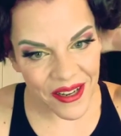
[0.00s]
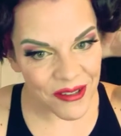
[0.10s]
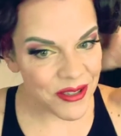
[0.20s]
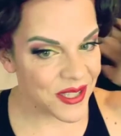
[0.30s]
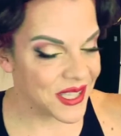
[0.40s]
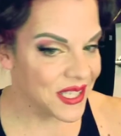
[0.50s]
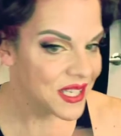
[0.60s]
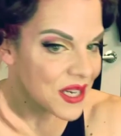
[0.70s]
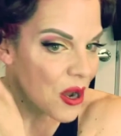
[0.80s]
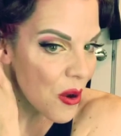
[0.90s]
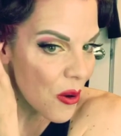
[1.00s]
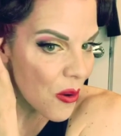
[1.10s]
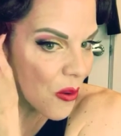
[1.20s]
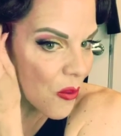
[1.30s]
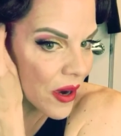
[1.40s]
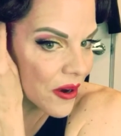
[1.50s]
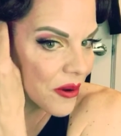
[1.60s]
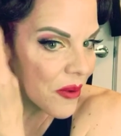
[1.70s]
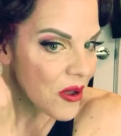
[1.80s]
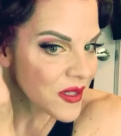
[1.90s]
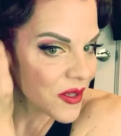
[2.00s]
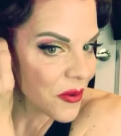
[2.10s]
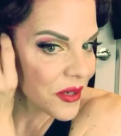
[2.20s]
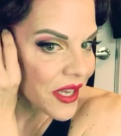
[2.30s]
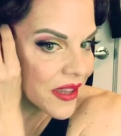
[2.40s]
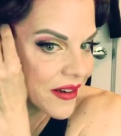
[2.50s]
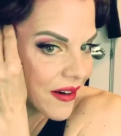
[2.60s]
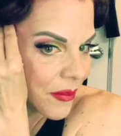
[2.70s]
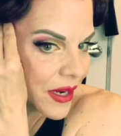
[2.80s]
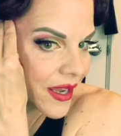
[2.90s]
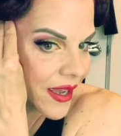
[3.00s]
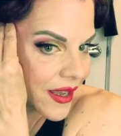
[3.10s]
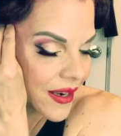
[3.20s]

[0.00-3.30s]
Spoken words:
I was just wearing them all sewn together on my head,